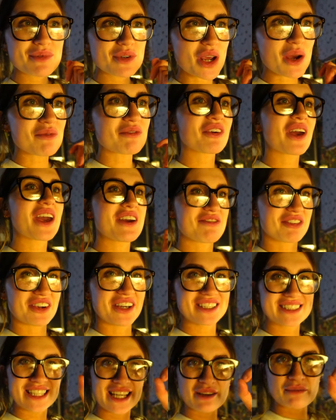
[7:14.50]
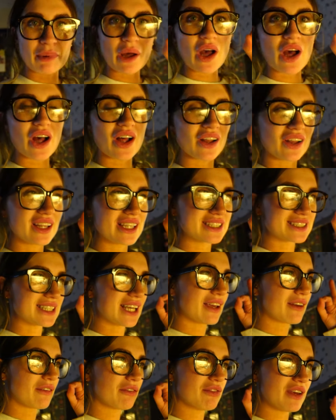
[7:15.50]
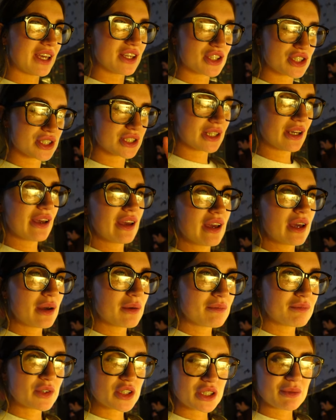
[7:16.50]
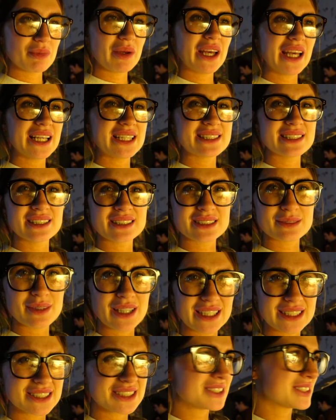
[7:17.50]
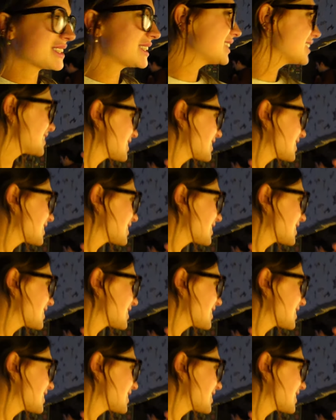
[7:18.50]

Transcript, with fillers: shop favourites in a ball. It's like fish, mushy peas and tomato sauce. I